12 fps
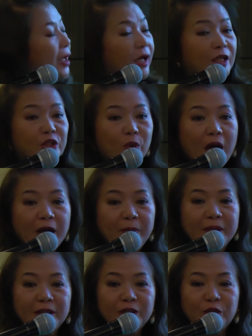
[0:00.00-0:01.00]
And so I
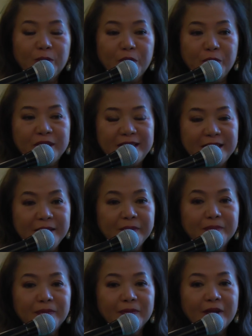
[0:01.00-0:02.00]
build community.
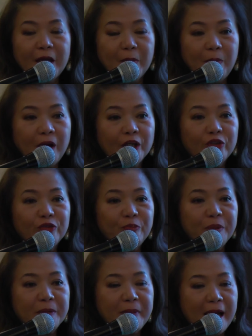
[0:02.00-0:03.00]
I'm part of
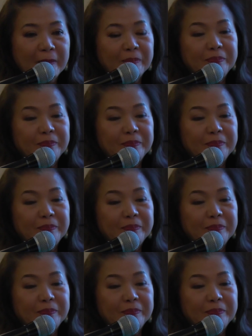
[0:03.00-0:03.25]
PMAP.